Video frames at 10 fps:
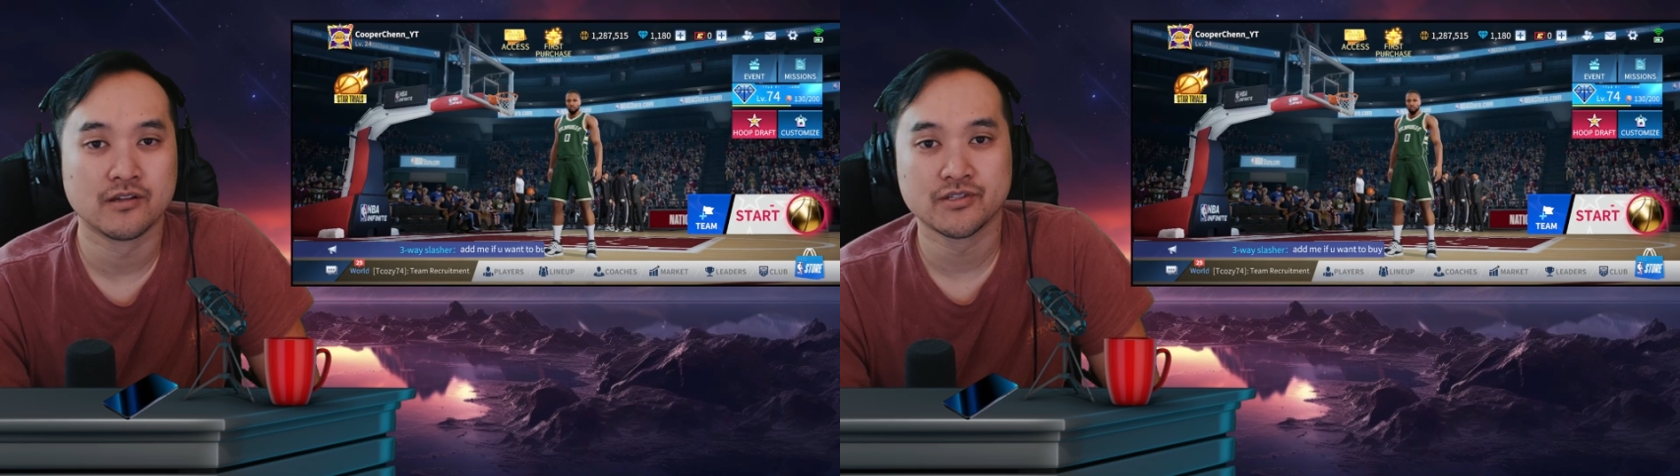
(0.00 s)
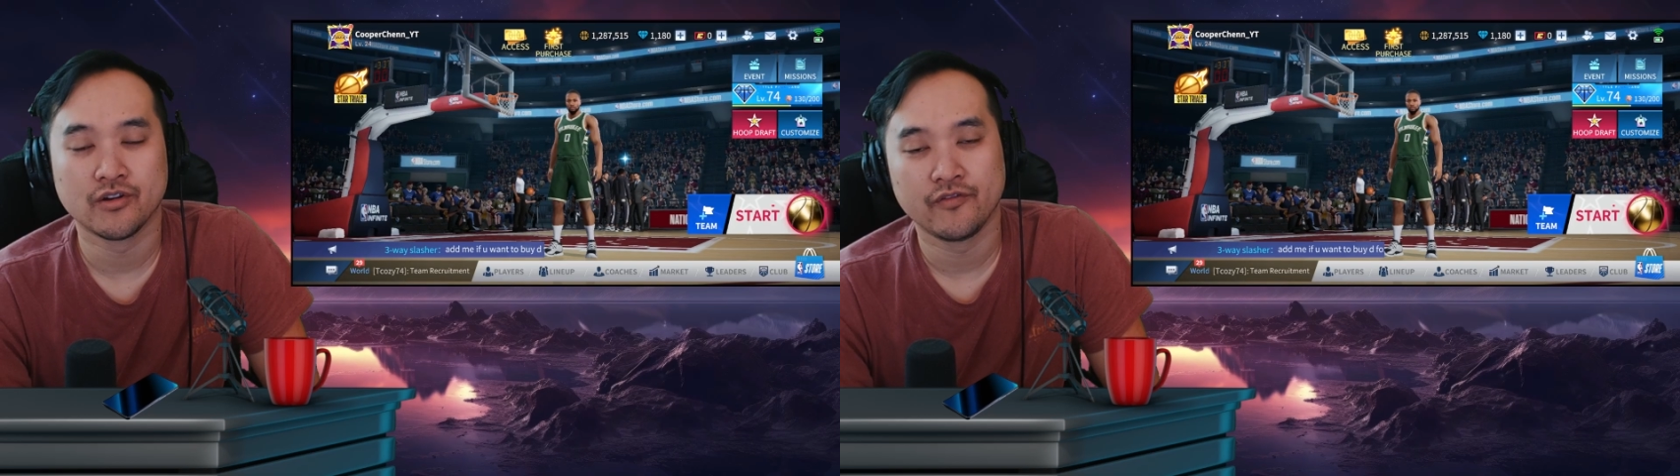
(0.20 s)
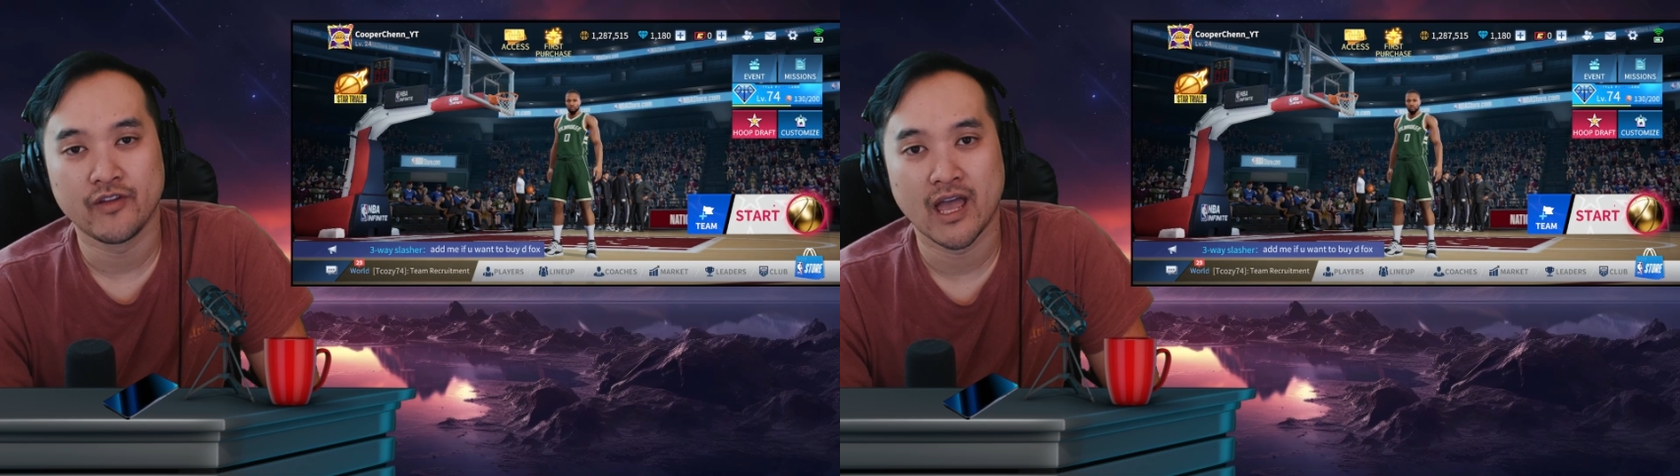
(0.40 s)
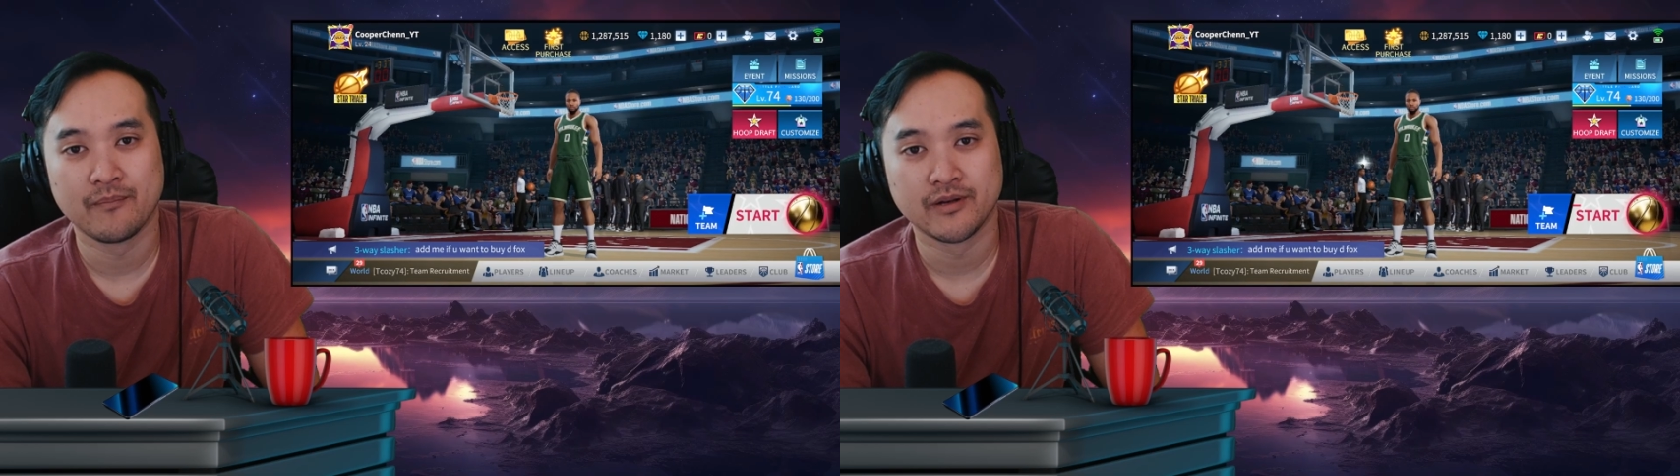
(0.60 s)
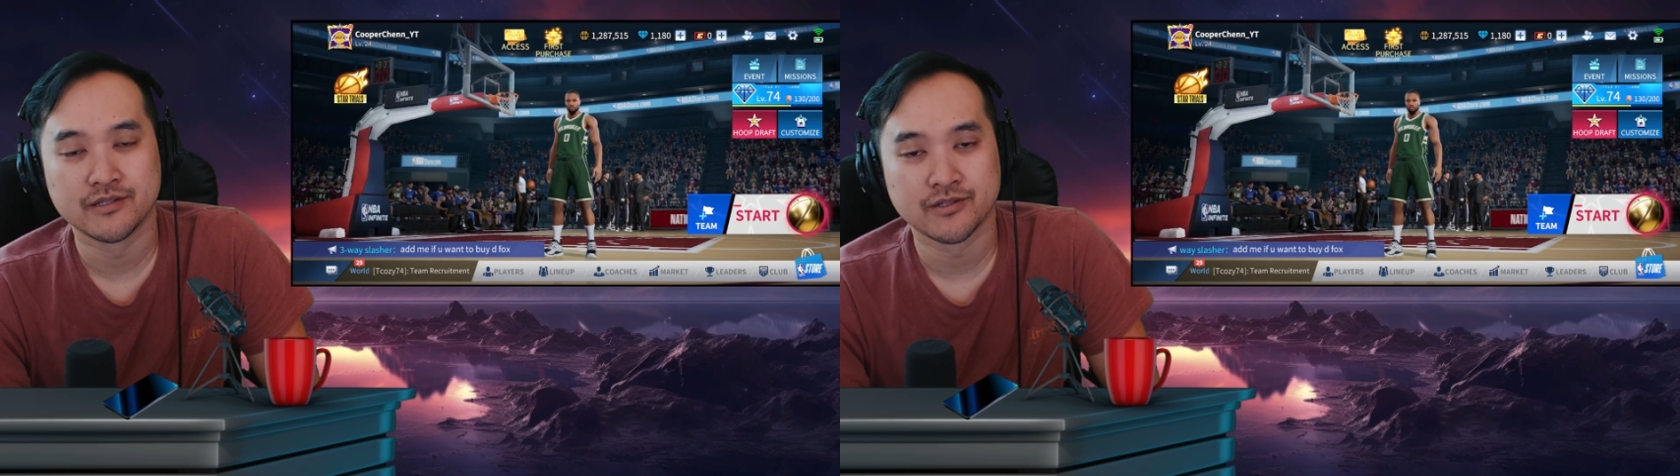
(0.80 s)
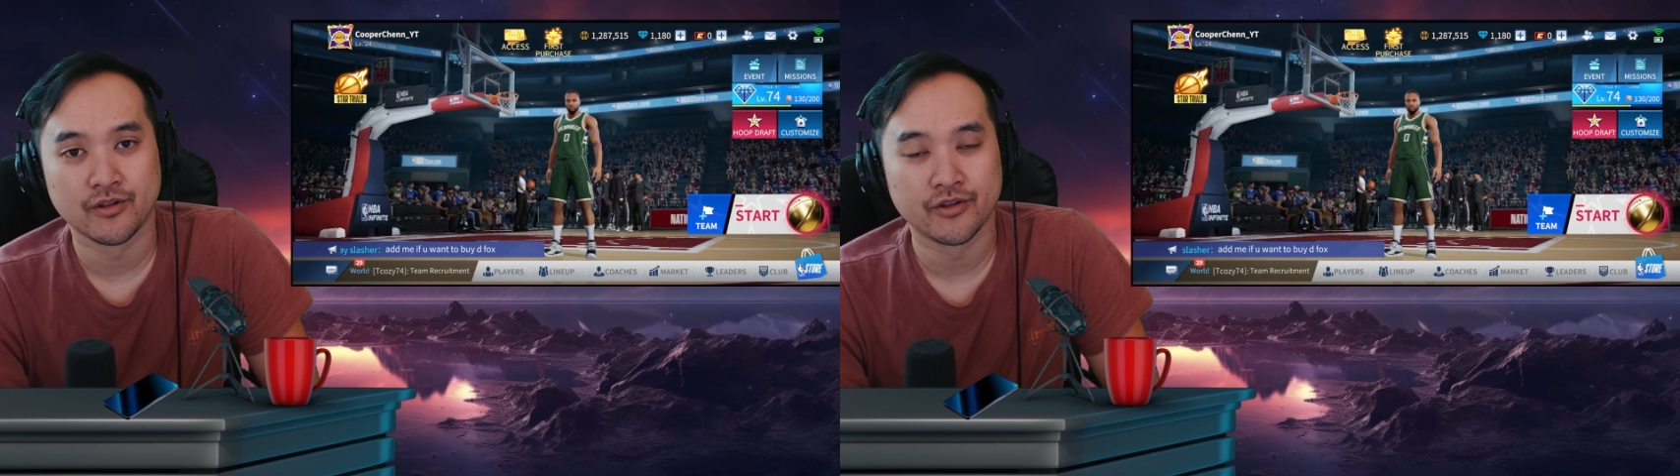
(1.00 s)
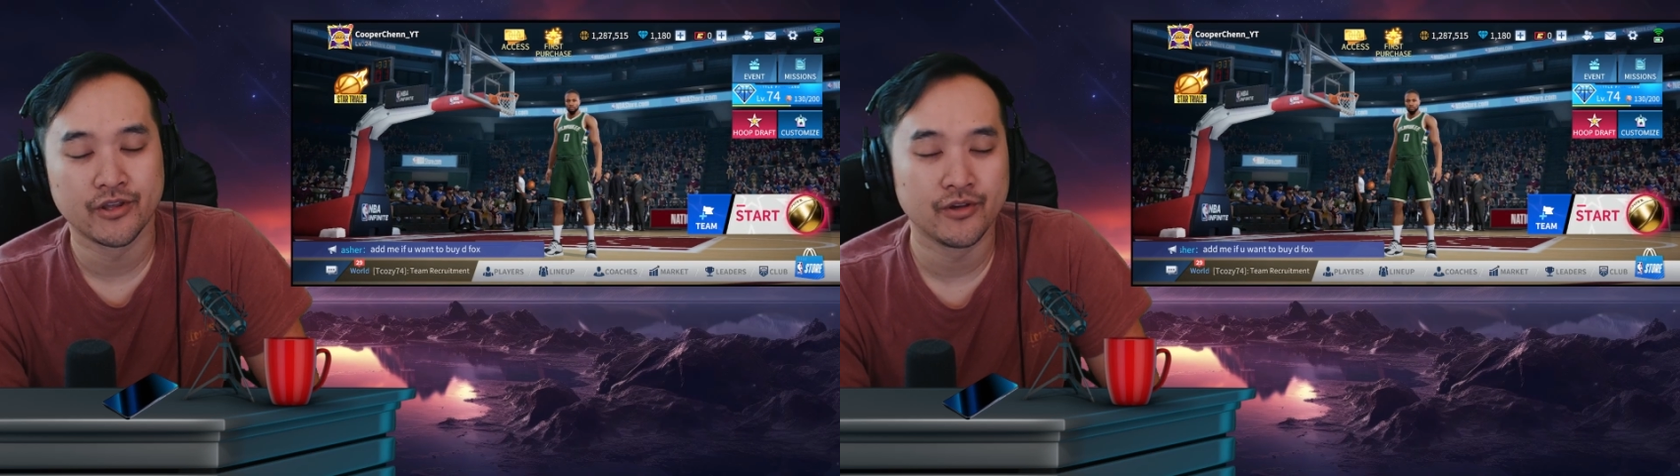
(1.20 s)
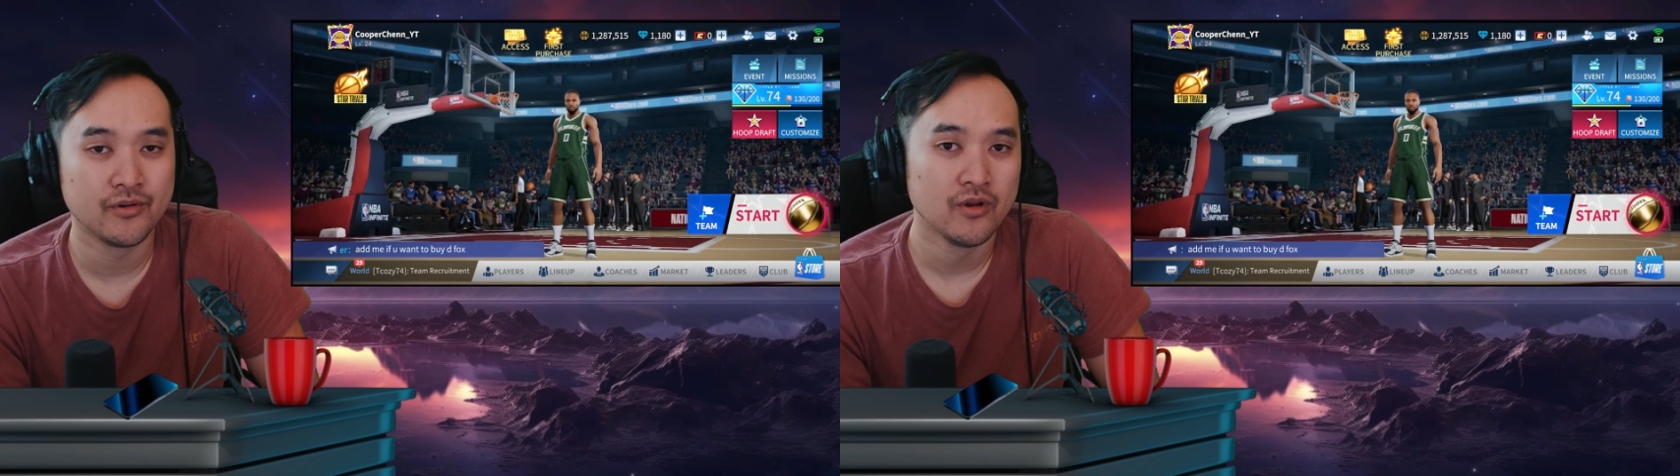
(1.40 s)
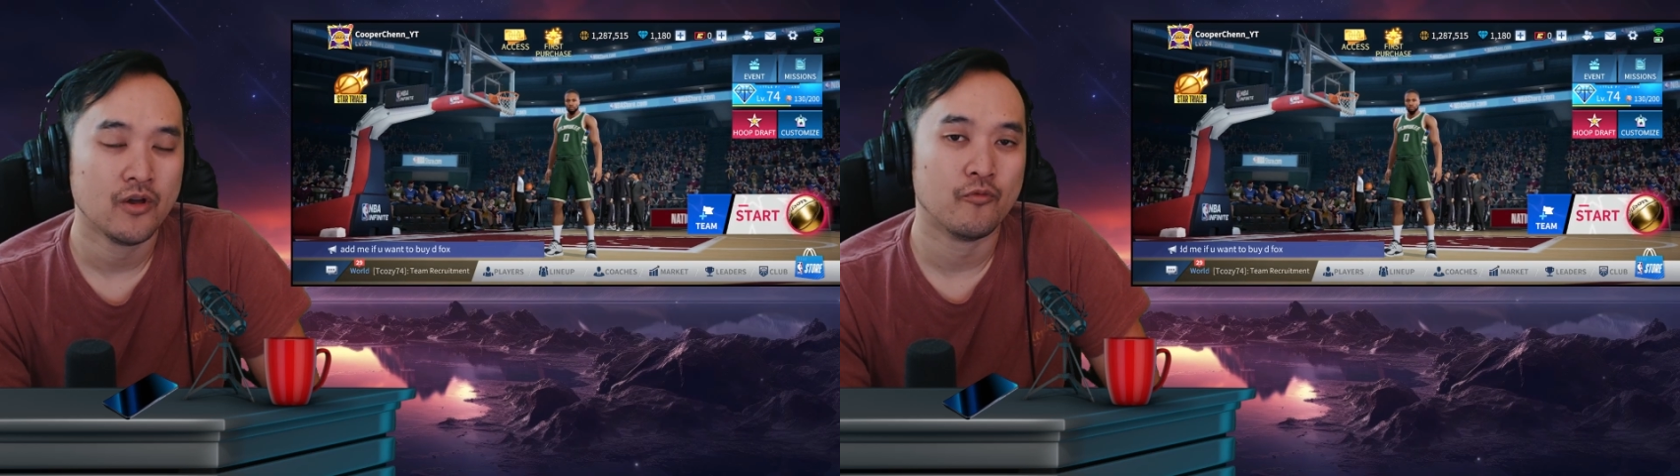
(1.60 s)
also, if you happen to solo queue,